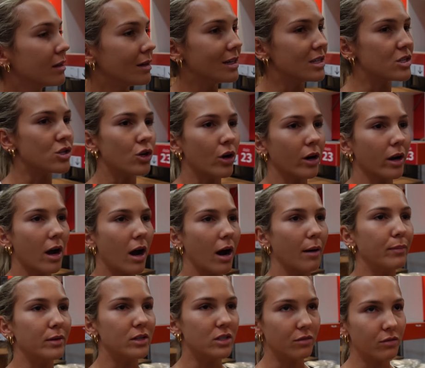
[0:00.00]
It's not a
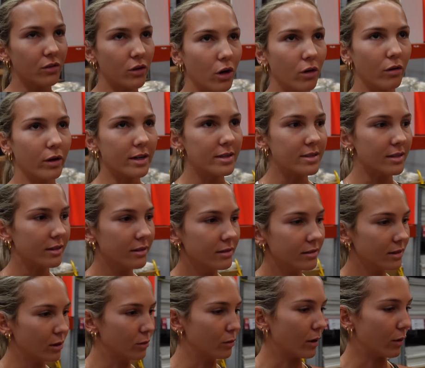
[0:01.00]
carpenter for no reason.
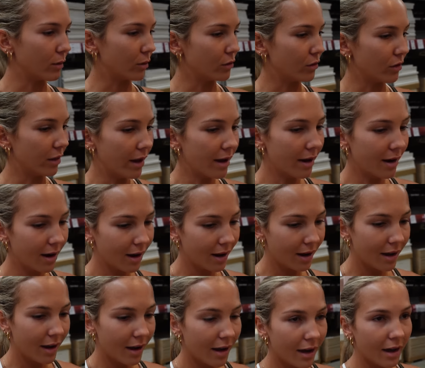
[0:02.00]
He'll be able to do that.
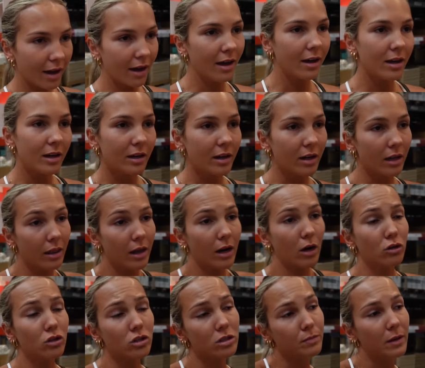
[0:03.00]
And then
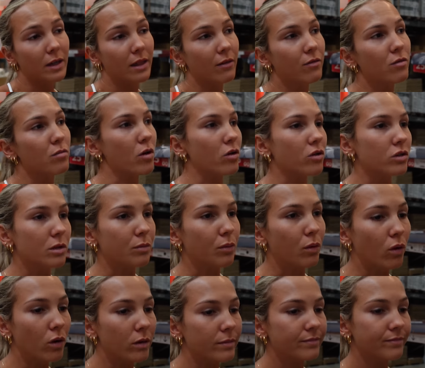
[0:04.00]
I'll just be there for moral
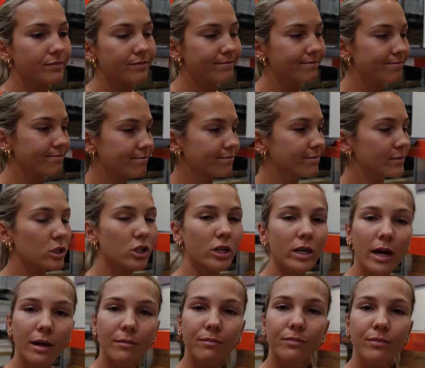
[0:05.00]
support. So
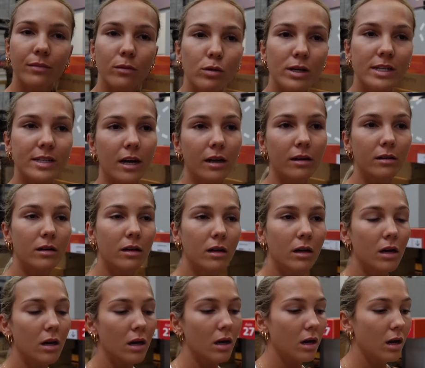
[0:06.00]
yeah, we're done.
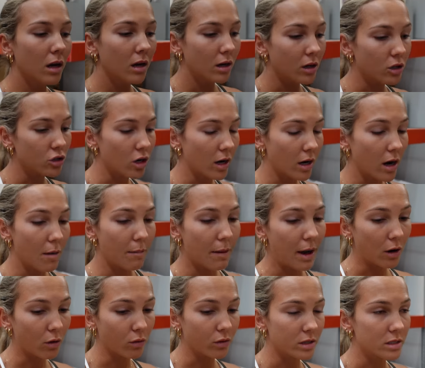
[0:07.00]
I'm gonna try and
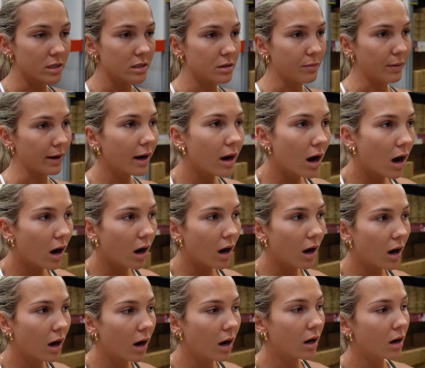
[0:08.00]
unpack all this into my
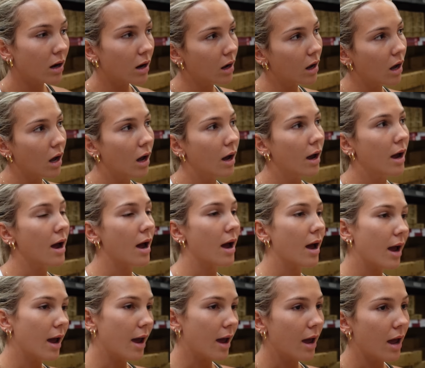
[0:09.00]
car
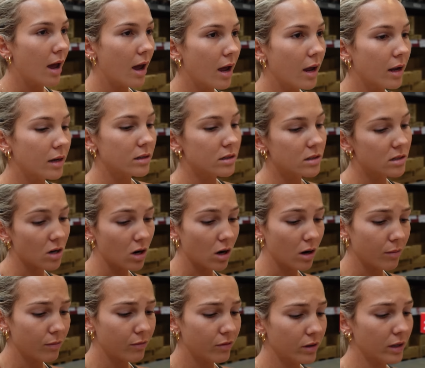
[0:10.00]
and
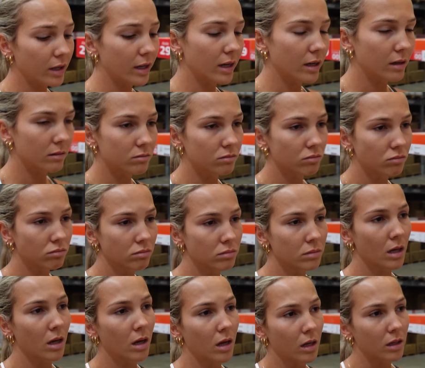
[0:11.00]
hopefully
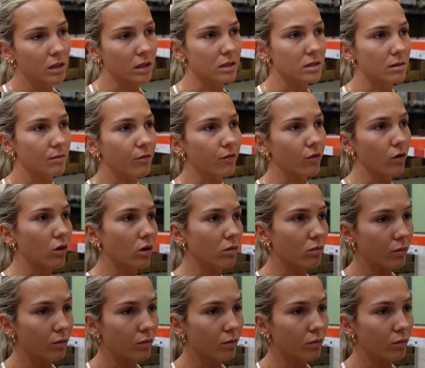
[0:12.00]
get some food.